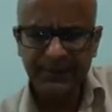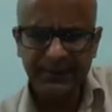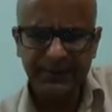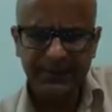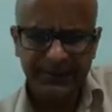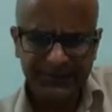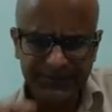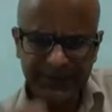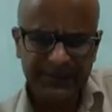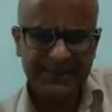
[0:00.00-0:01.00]
in the
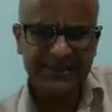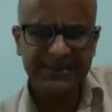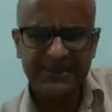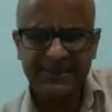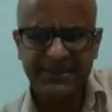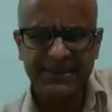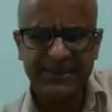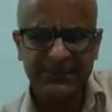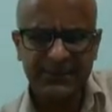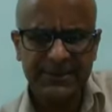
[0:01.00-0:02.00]
first sentence,
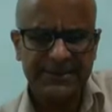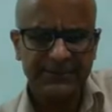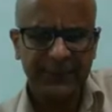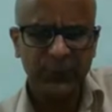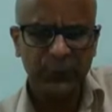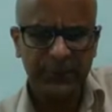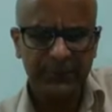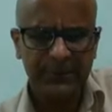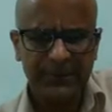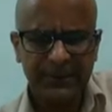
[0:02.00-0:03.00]
which is the main verb.
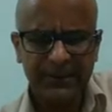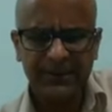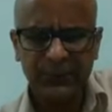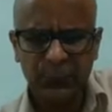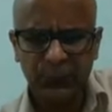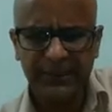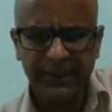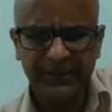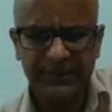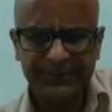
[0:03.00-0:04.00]
It is would
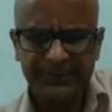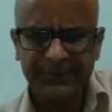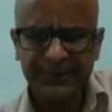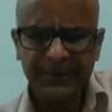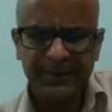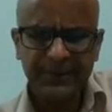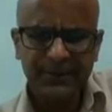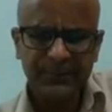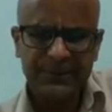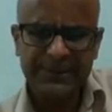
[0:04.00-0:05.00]
get,
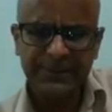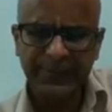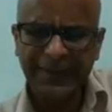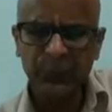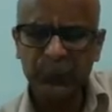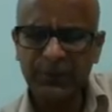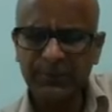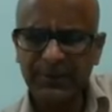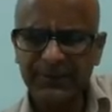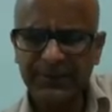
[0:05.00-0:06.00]
which is the main verb
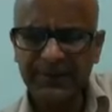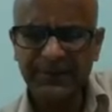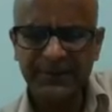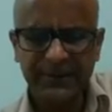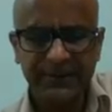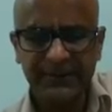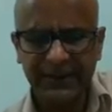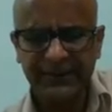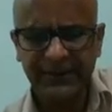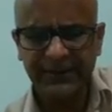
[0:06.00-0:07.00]
in the
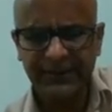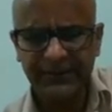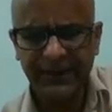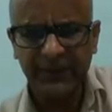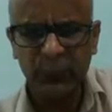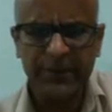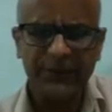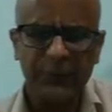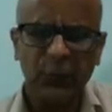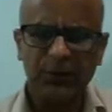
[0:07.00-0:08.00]
second sentence, and would
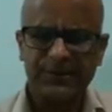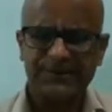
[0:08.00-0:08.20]
have got